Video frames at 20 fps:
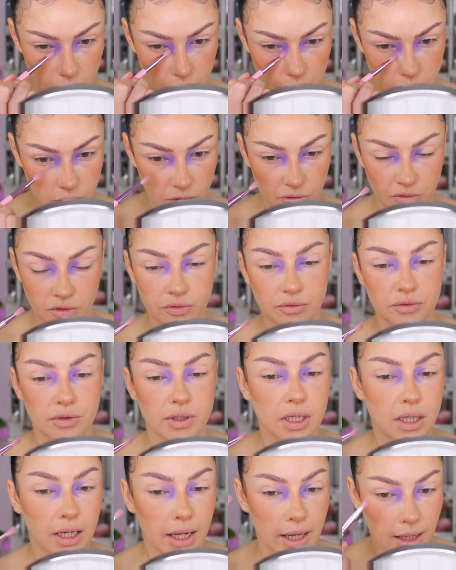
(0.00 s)
So if you
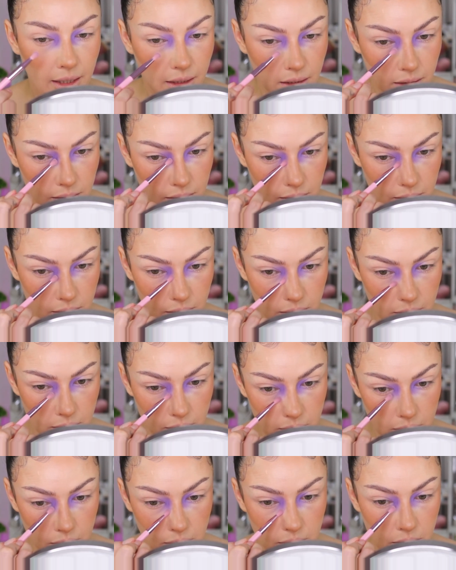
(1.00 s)
feel like
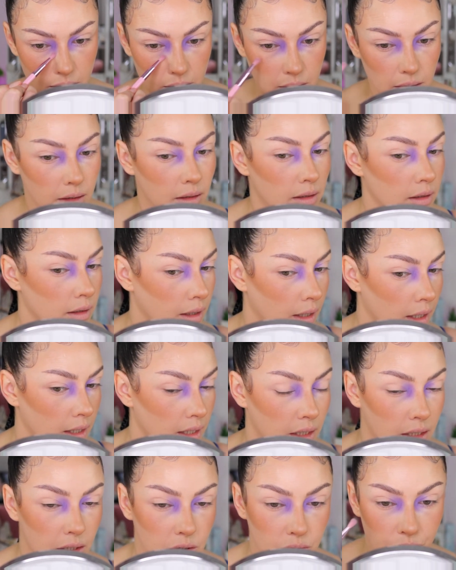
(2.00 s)

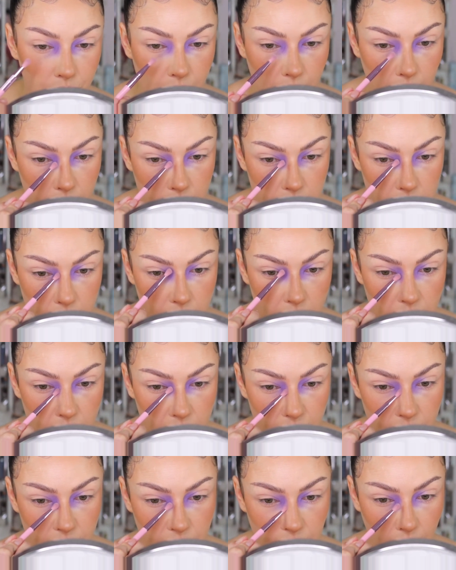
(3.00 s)
getting
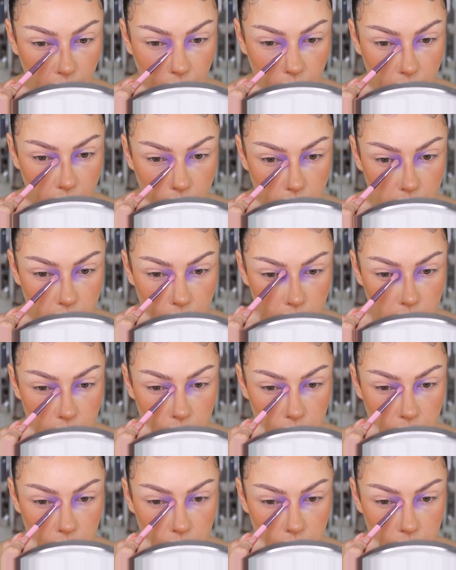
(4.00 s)
creative and